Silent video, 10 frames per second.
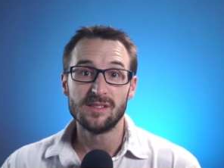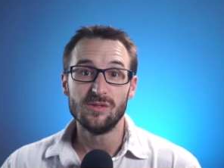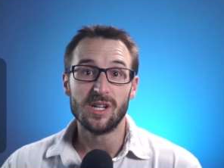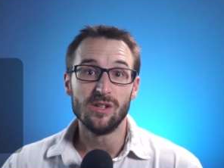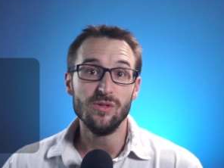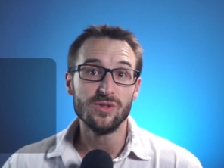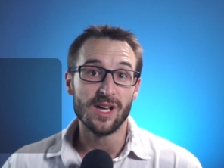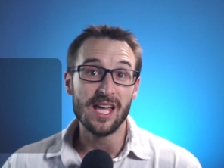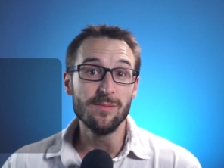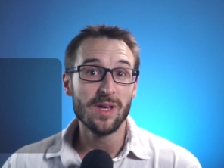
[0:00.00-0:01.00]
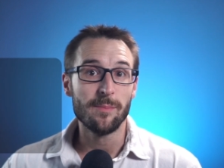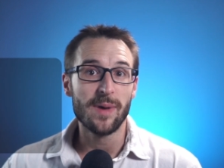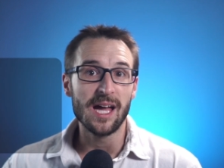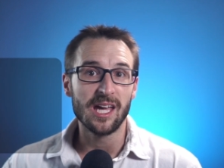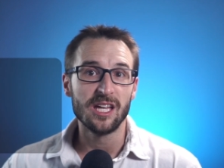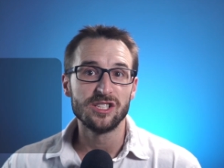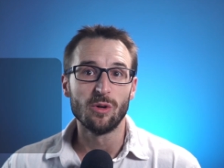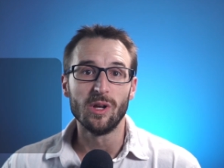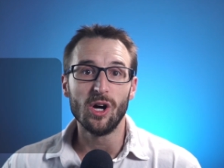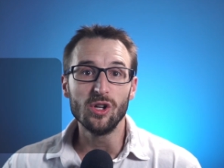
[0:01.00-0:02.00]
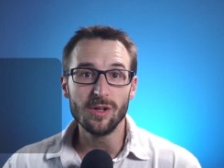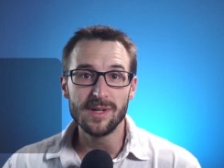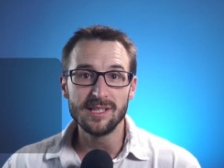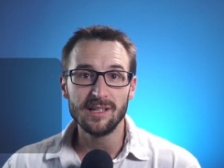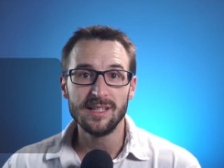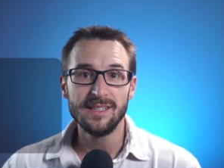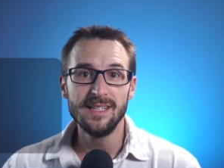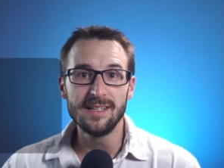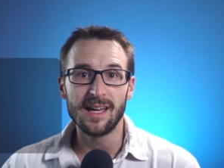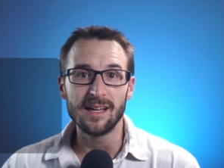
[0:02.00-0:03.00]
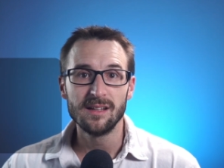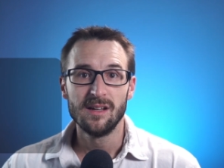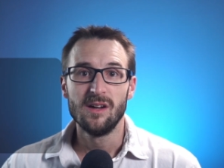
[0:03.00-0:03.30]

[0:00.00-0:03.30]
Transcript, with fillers: you can use an N P M package that will automatically detect